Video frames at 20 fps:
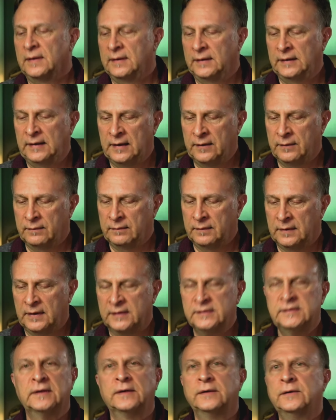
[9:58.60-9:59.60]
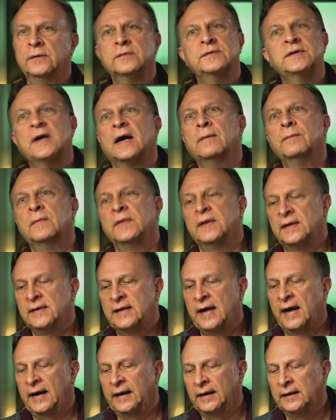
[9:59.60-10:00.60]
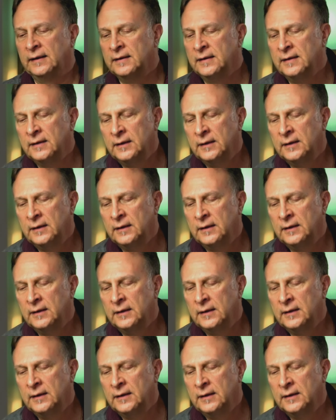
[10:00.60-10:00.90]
you know, until you're done with the day.